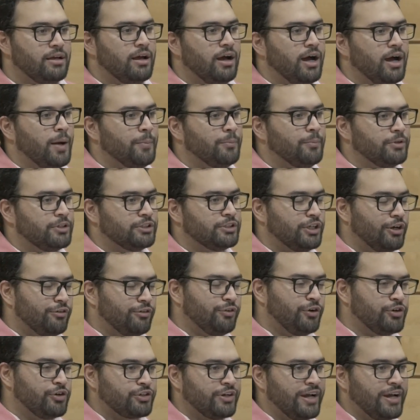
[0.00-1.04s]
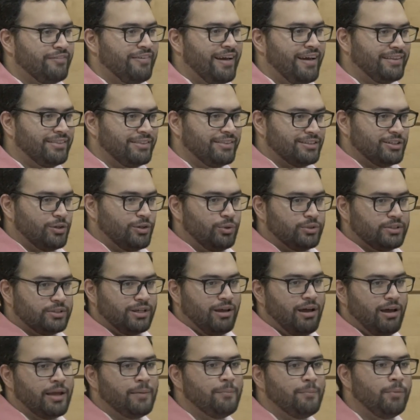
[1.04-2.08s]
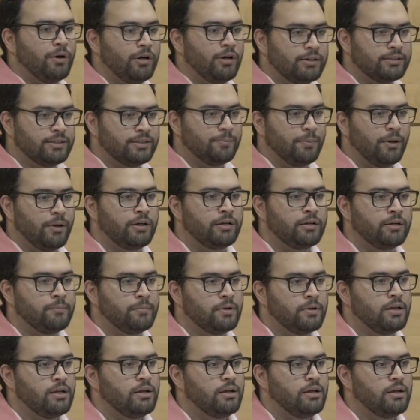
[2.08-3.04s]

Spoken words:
because our first graph had this whole time bar at the bottom.